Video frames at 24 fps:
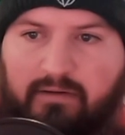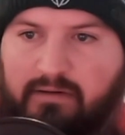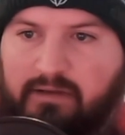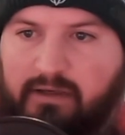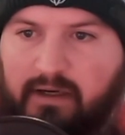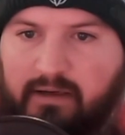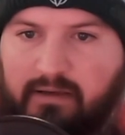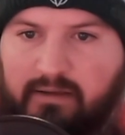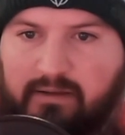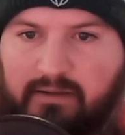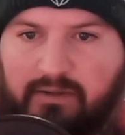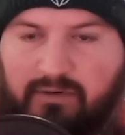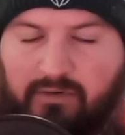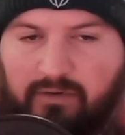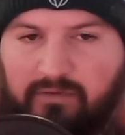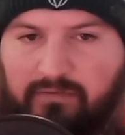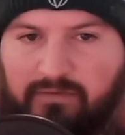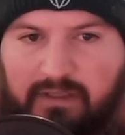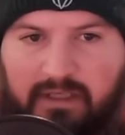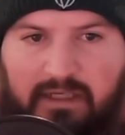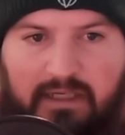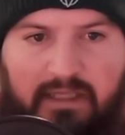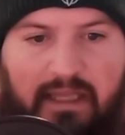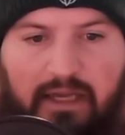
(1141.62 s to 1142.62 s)
done sort of
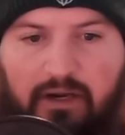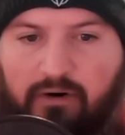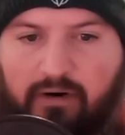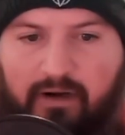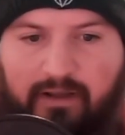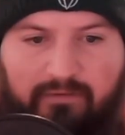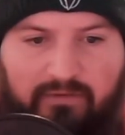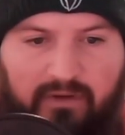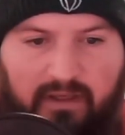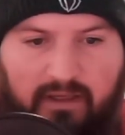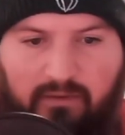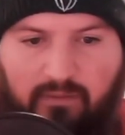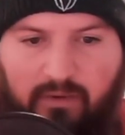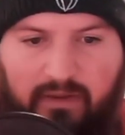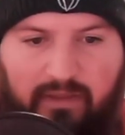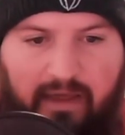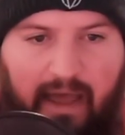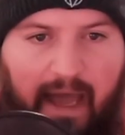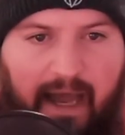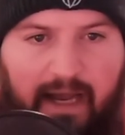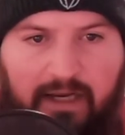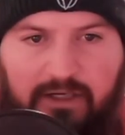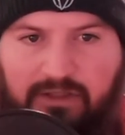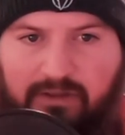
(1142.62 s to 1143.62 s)
declaratively with
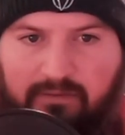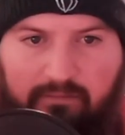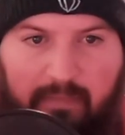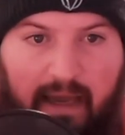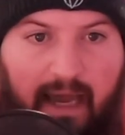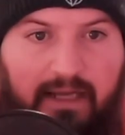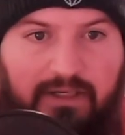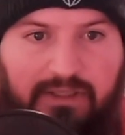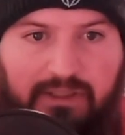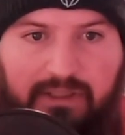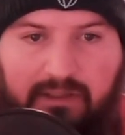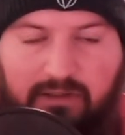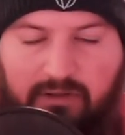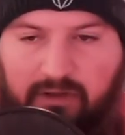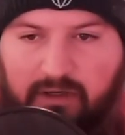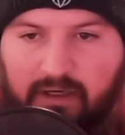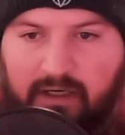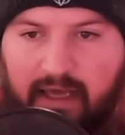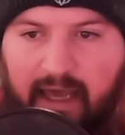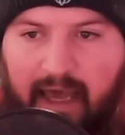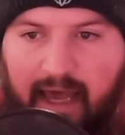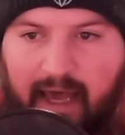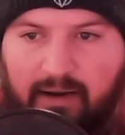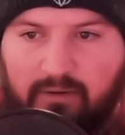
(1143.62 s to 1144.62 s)
Ash magic. You're going
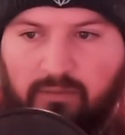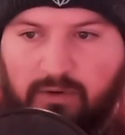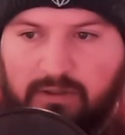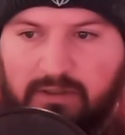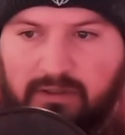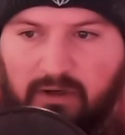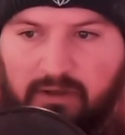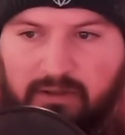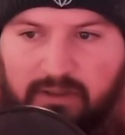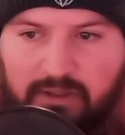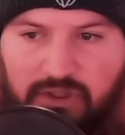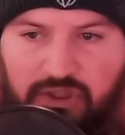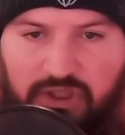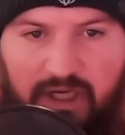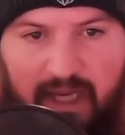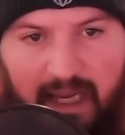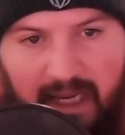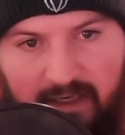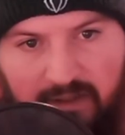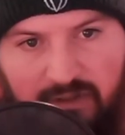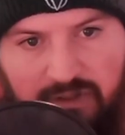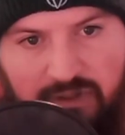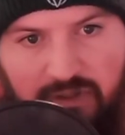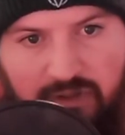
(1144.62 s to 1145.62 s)
to add what's called a
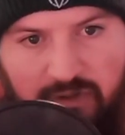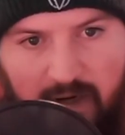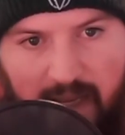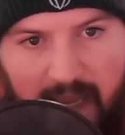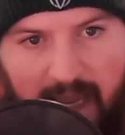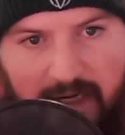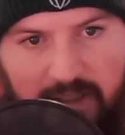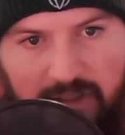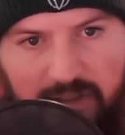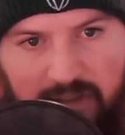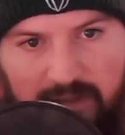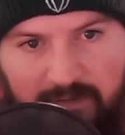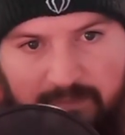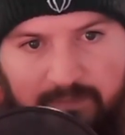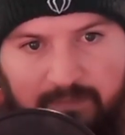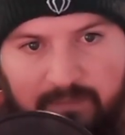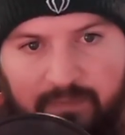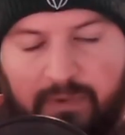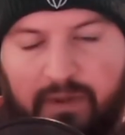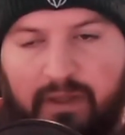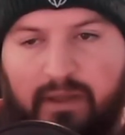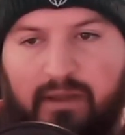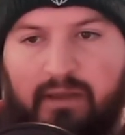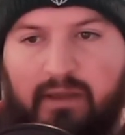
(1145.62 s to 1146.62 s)
change to your action,
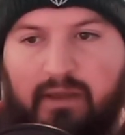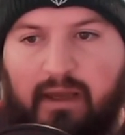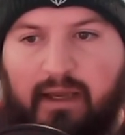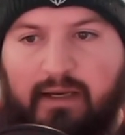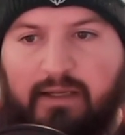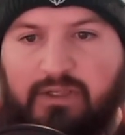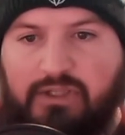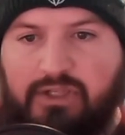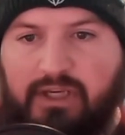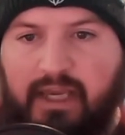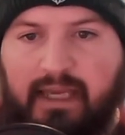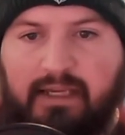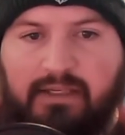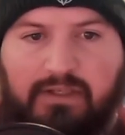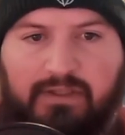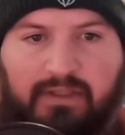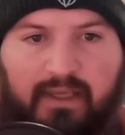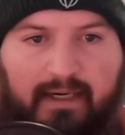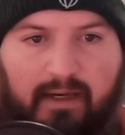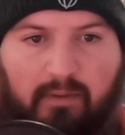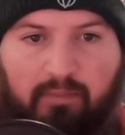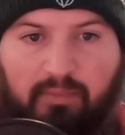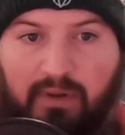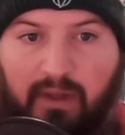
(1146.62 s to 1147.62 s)
and a change is
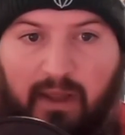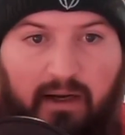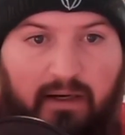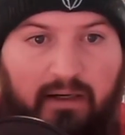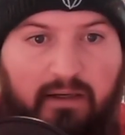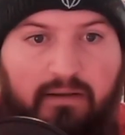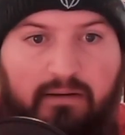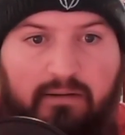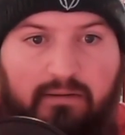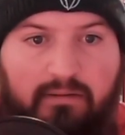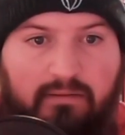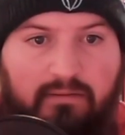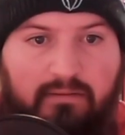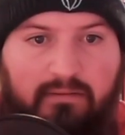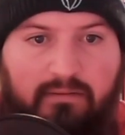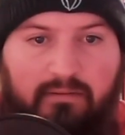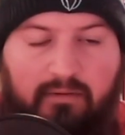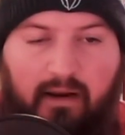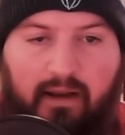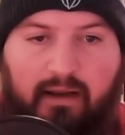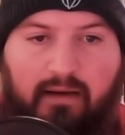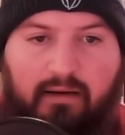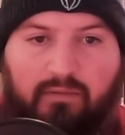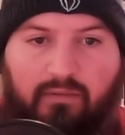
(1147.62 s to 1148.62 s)
like a plug,
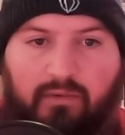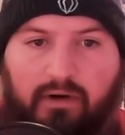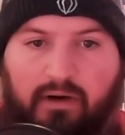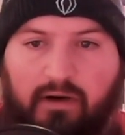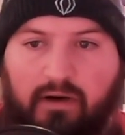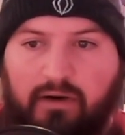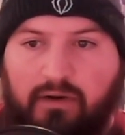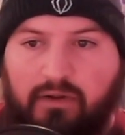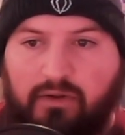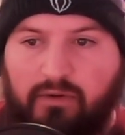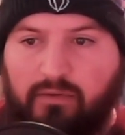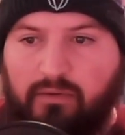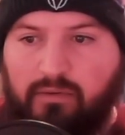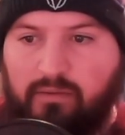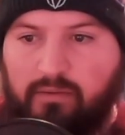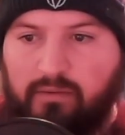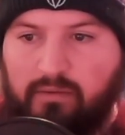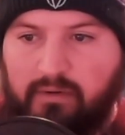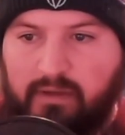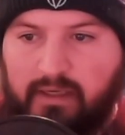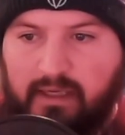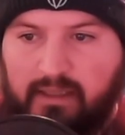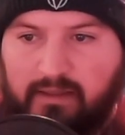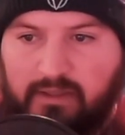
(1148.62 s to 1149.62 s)
right? Where you
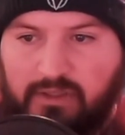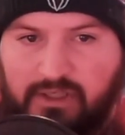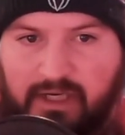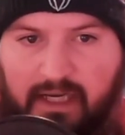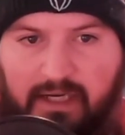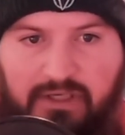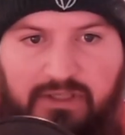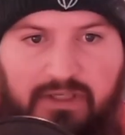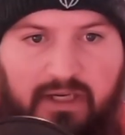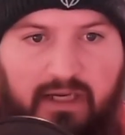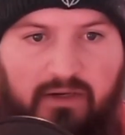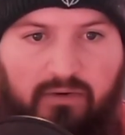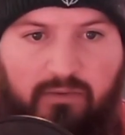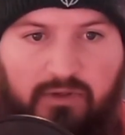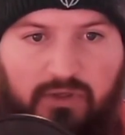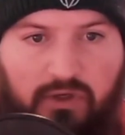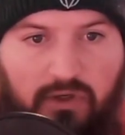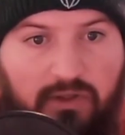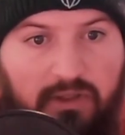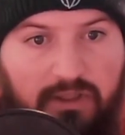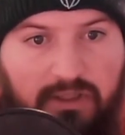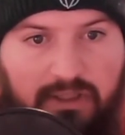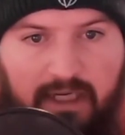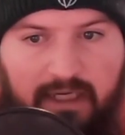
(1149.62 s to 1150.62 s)
get the change set, you
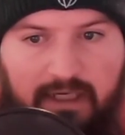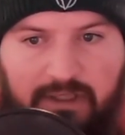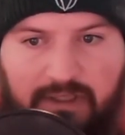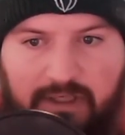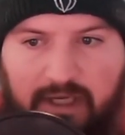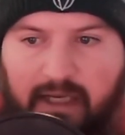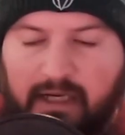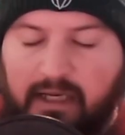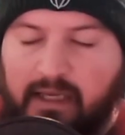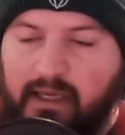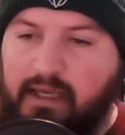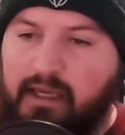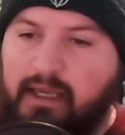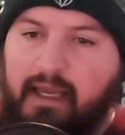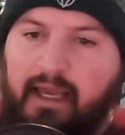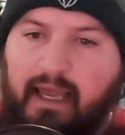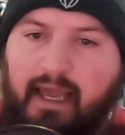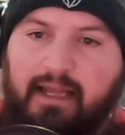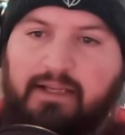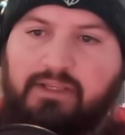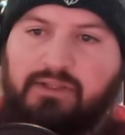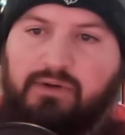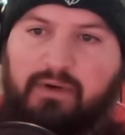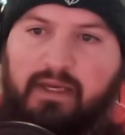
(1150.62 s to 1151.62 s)
return the change set,
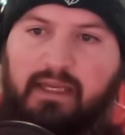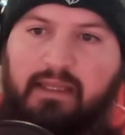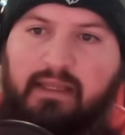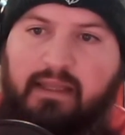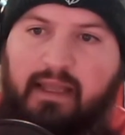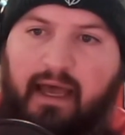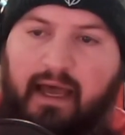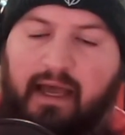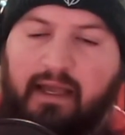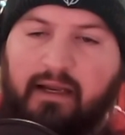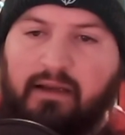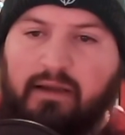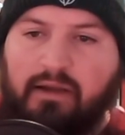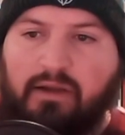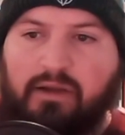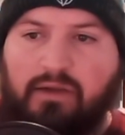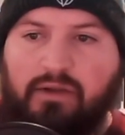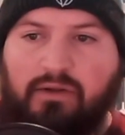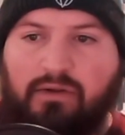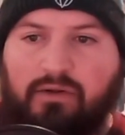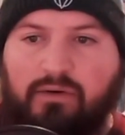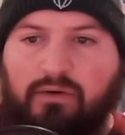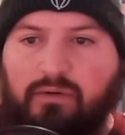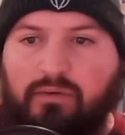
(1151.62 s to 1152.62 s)
and so in that
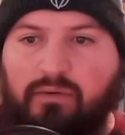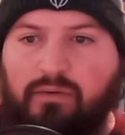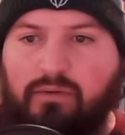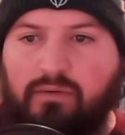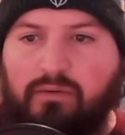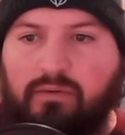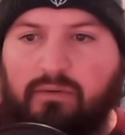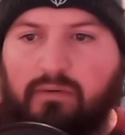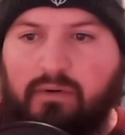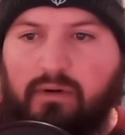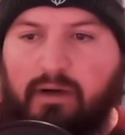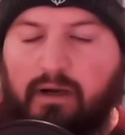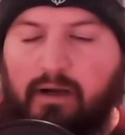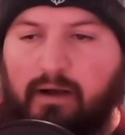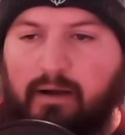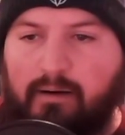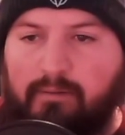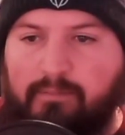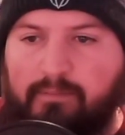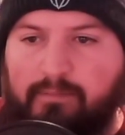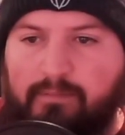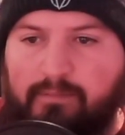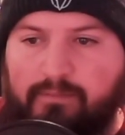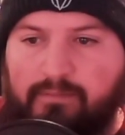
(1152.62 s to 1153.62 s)
you
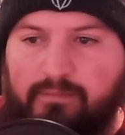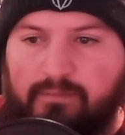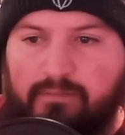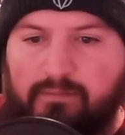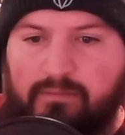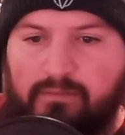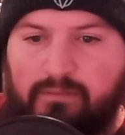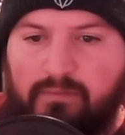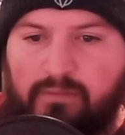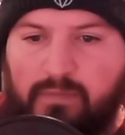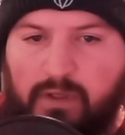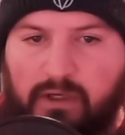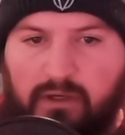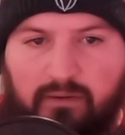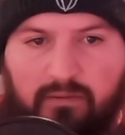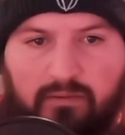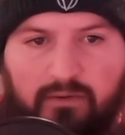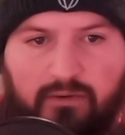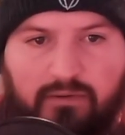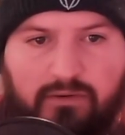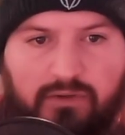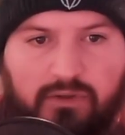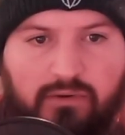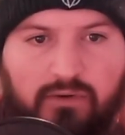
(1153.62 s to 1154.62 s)

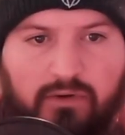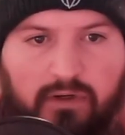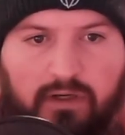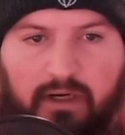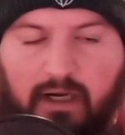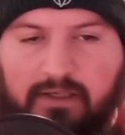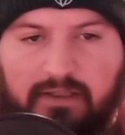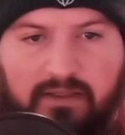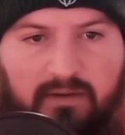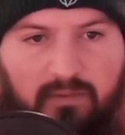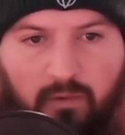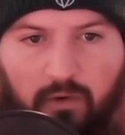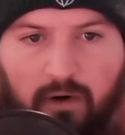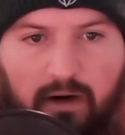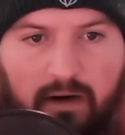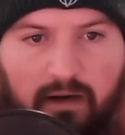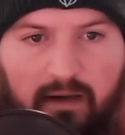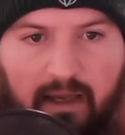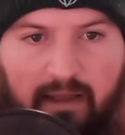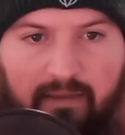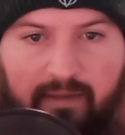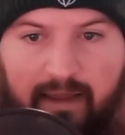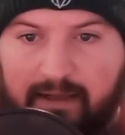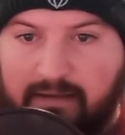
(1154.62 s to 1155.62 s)
you do your custom work,
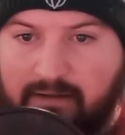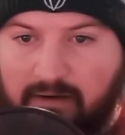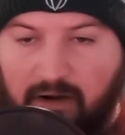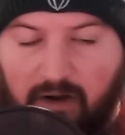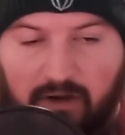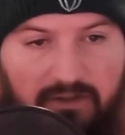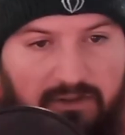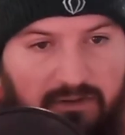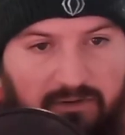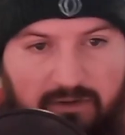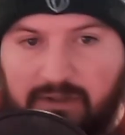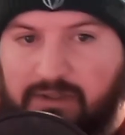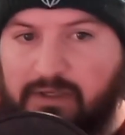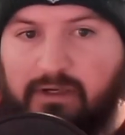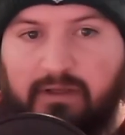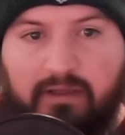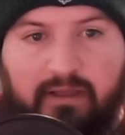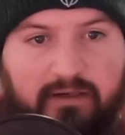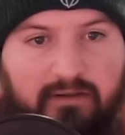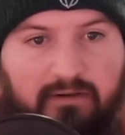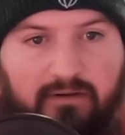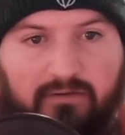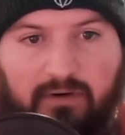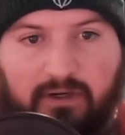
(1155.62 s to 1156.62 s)
and that's also just an
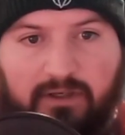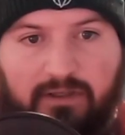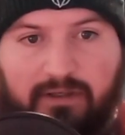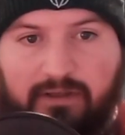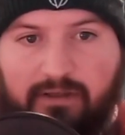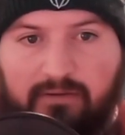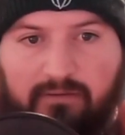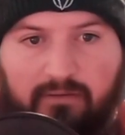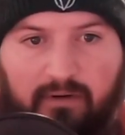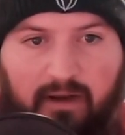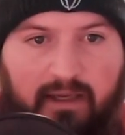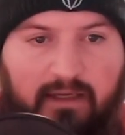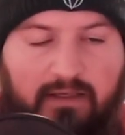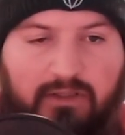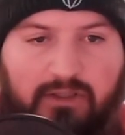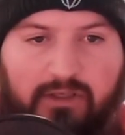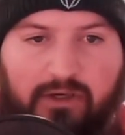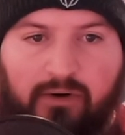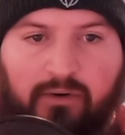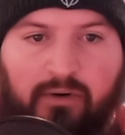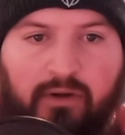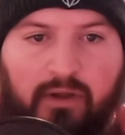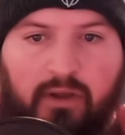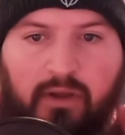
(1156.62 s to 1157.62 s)
Elixir function, right?
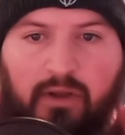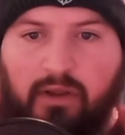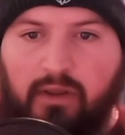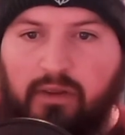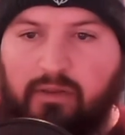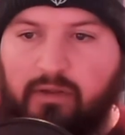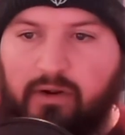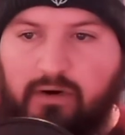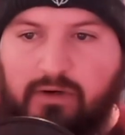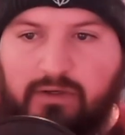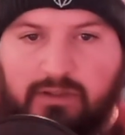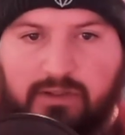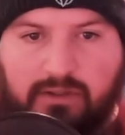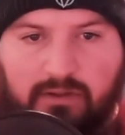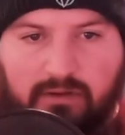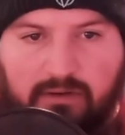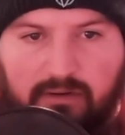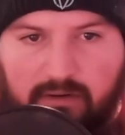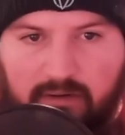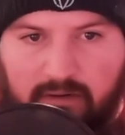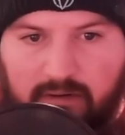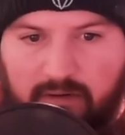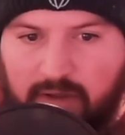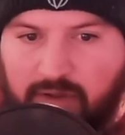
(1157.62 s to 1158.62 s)
So there's
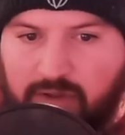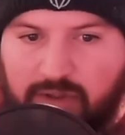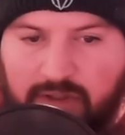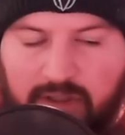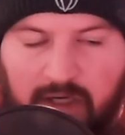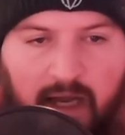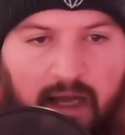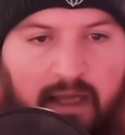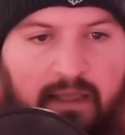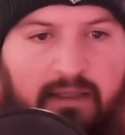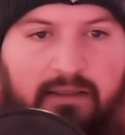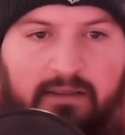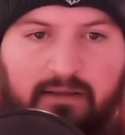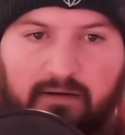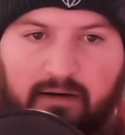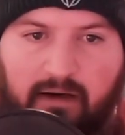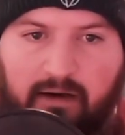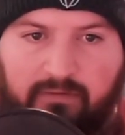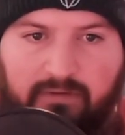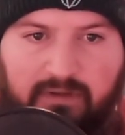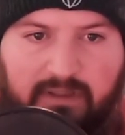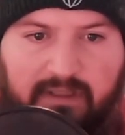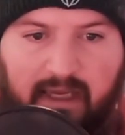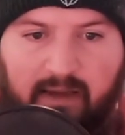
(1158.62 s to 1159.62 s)
tons
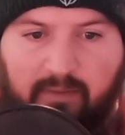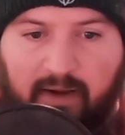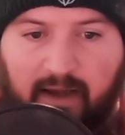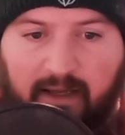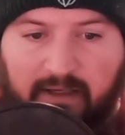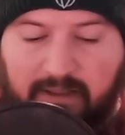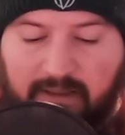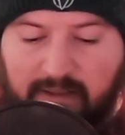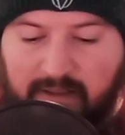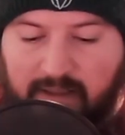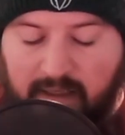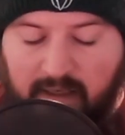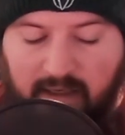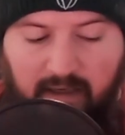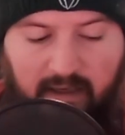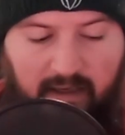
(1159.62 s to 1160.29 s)
of escape hatches.